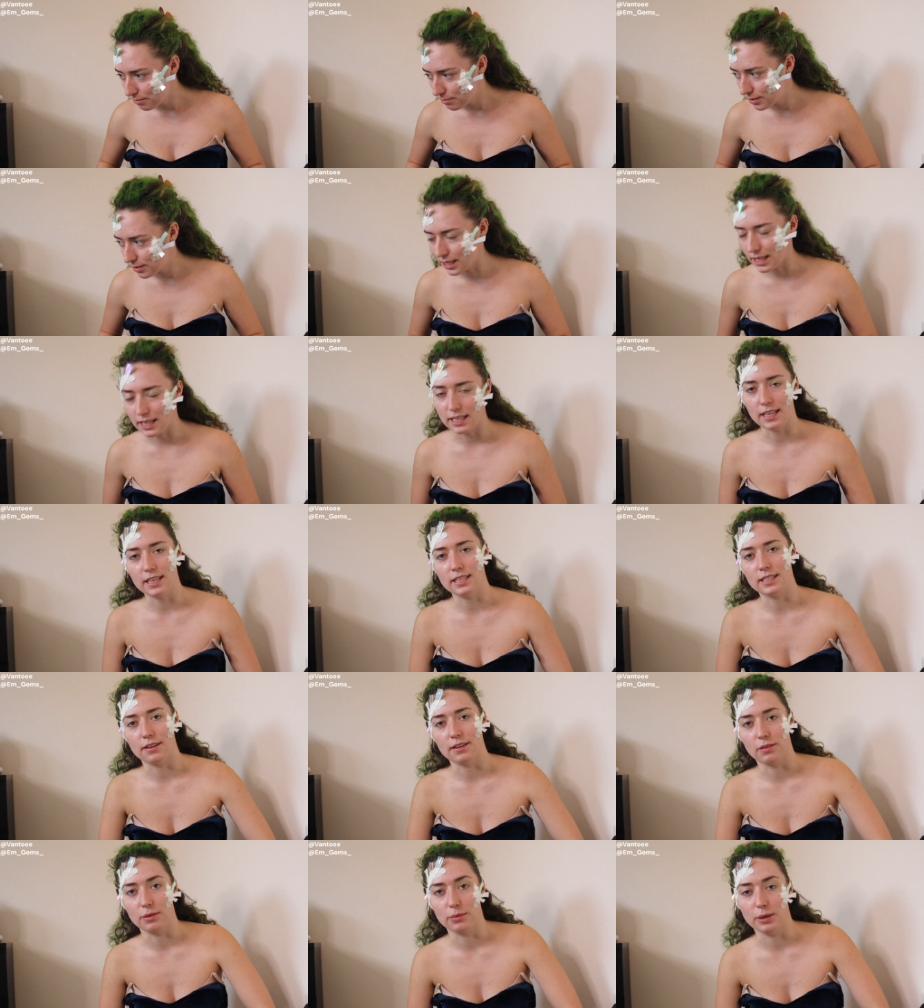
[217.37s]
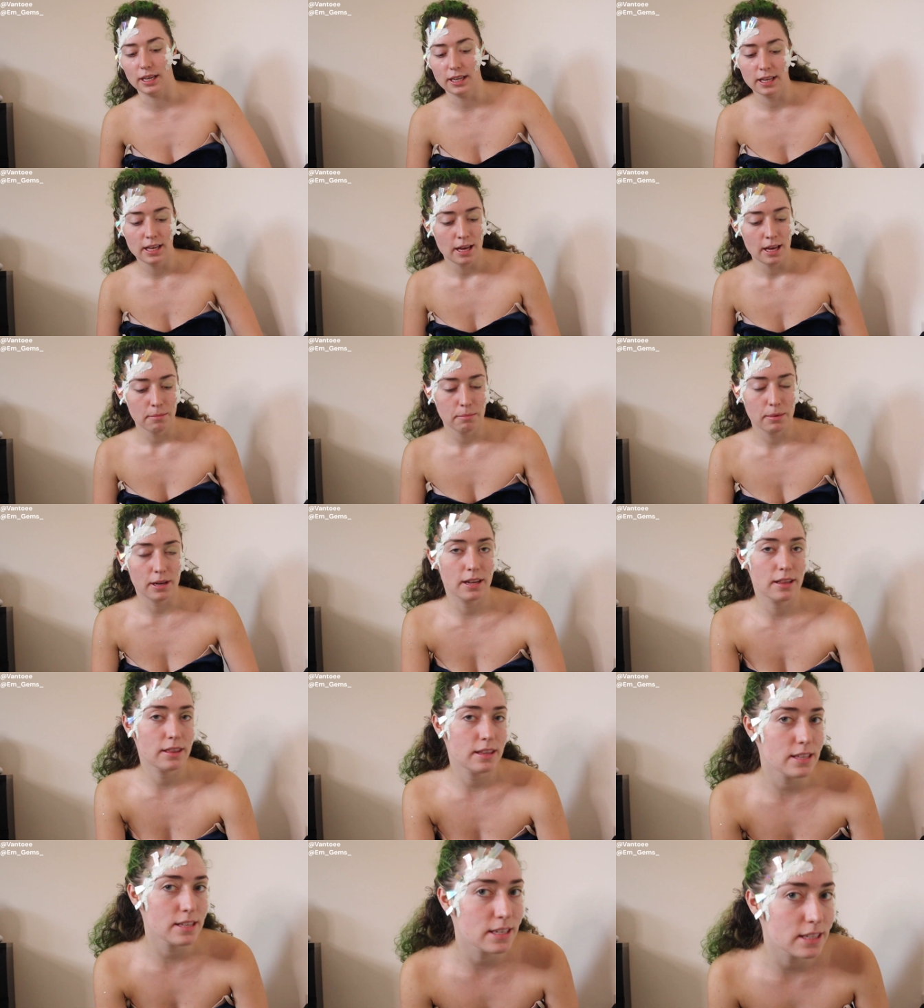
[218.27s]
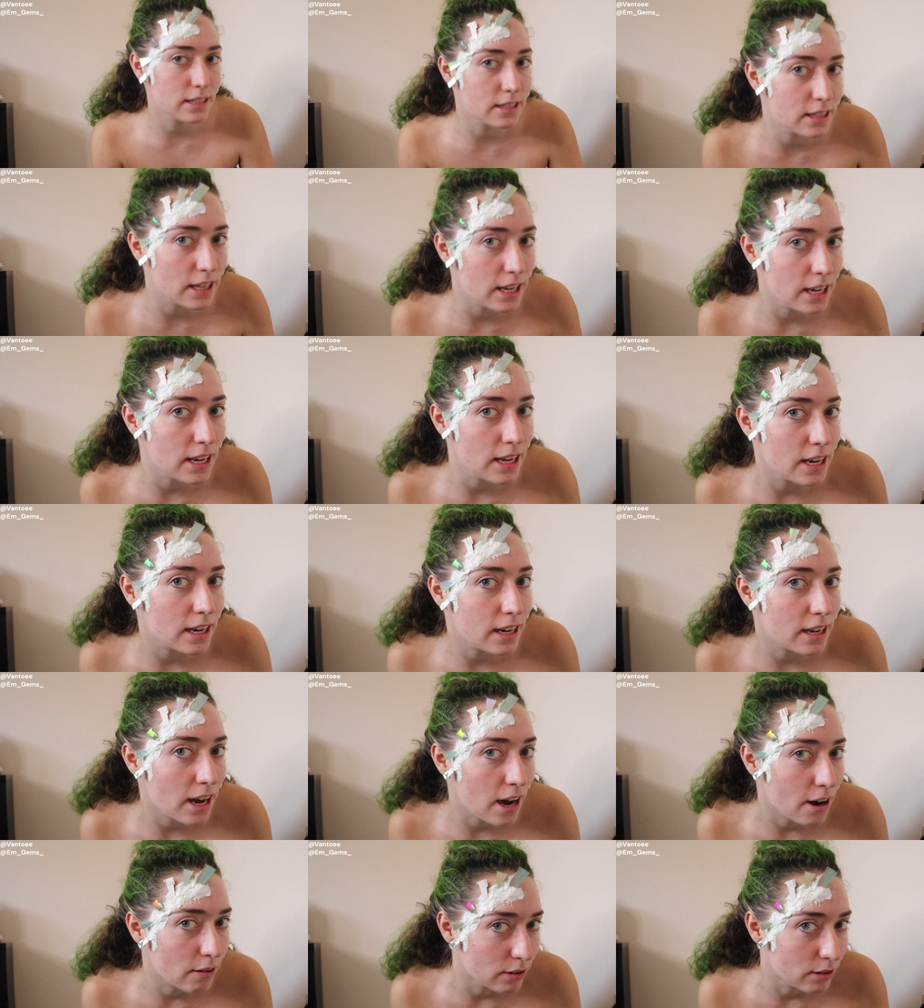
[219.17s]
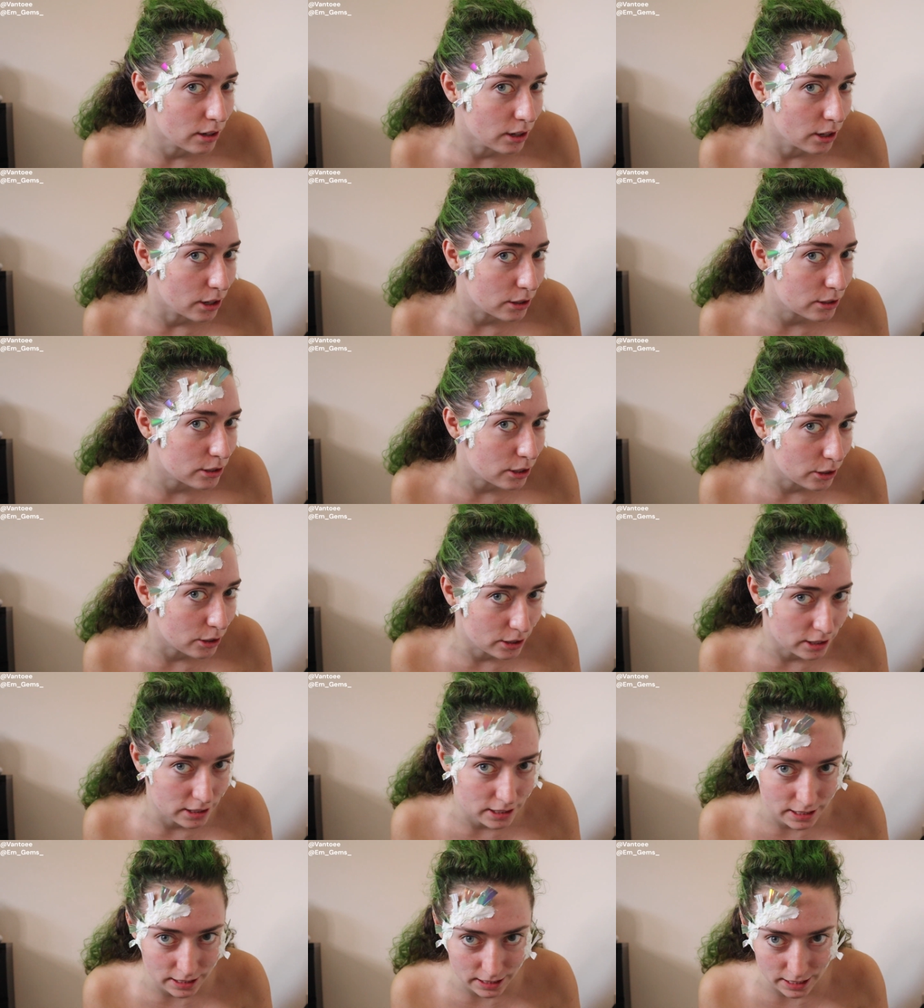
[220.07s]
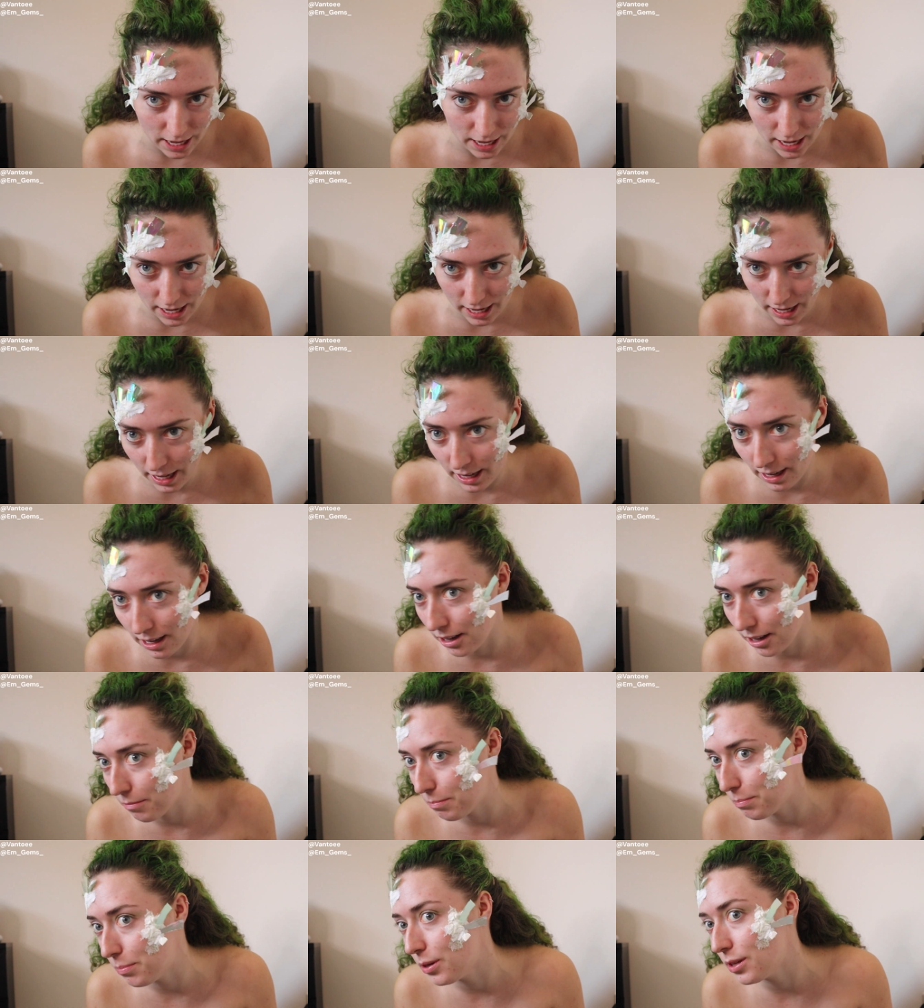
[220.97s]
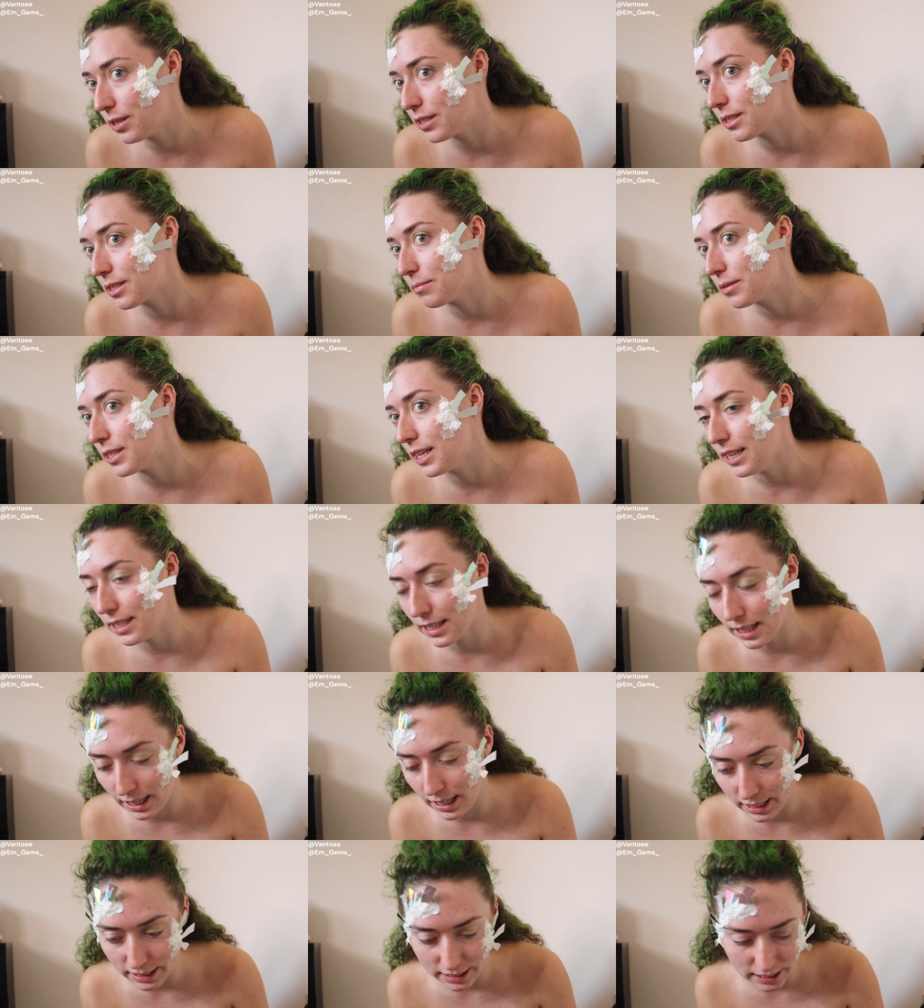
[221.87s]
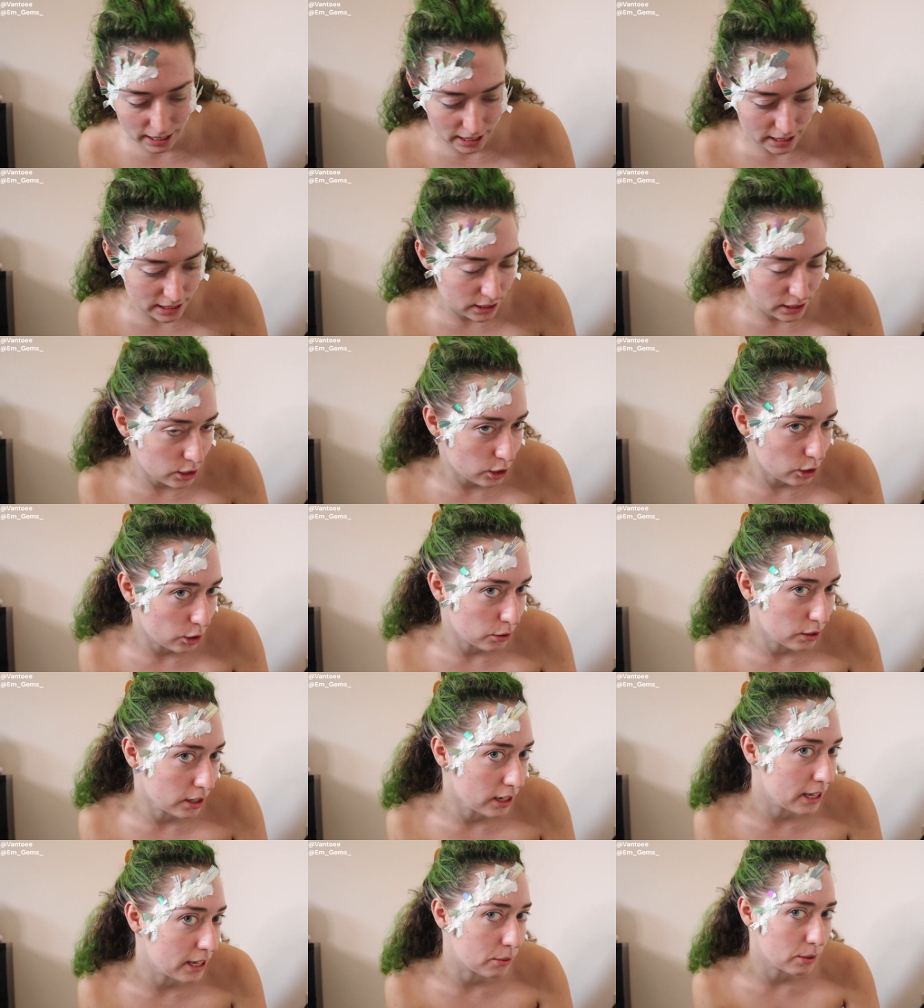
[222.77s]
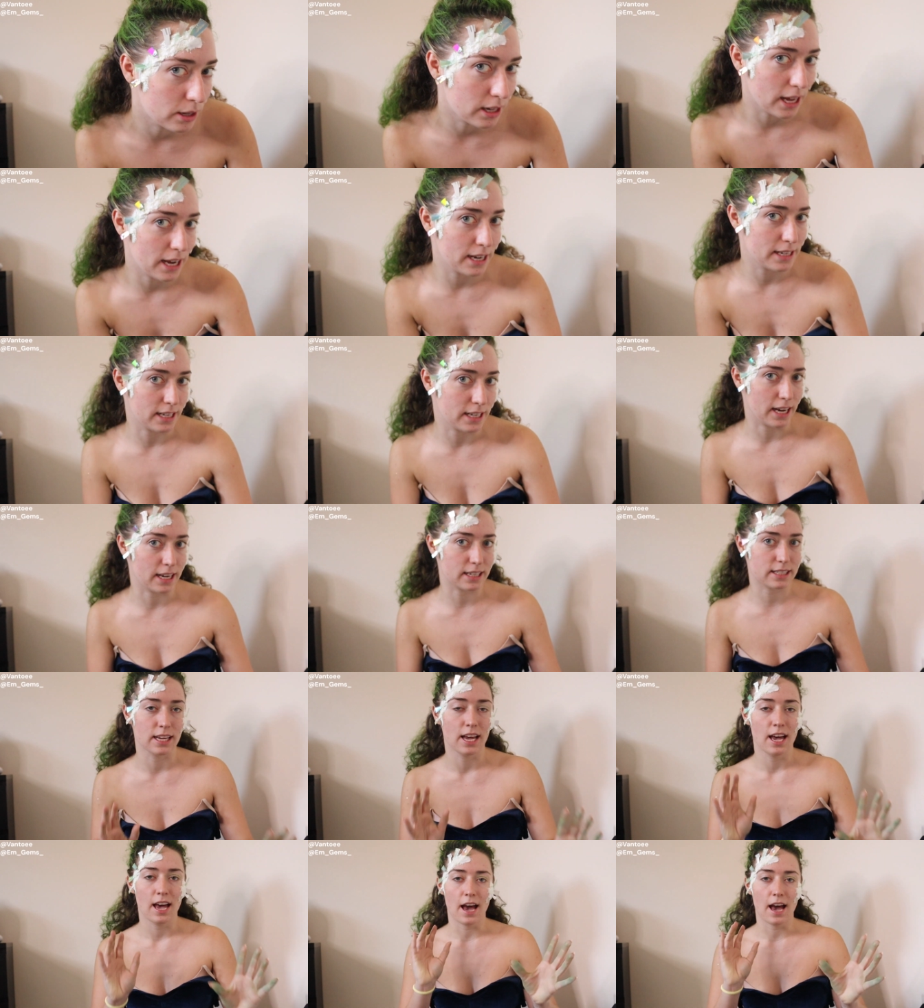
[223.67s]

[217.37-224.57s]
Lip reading: CDs everywhere. But this is the current look, so you can see I've put some CDs into the liquid latex,